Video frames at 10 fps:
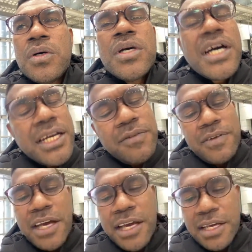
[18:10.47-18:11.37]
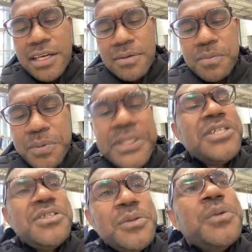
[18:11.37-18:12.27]
kind of like
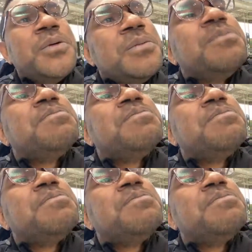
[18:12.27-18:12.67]
what you do.